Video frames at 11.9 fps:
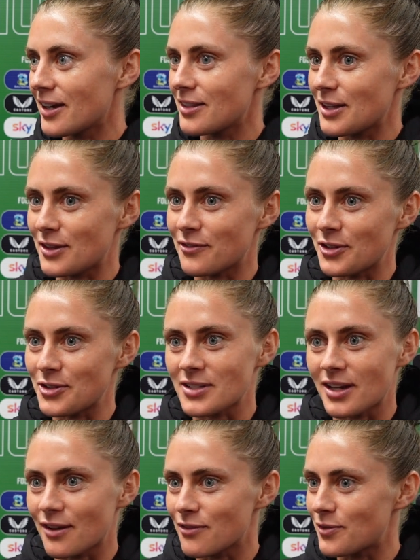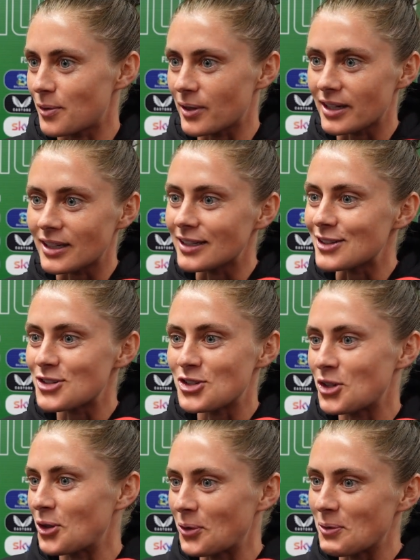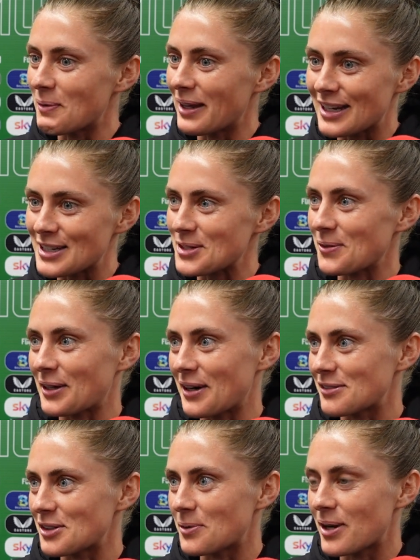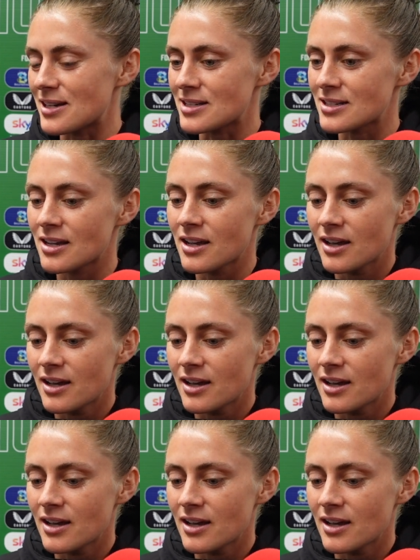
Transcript: I think the first, like, 42 minutes or whatever it was,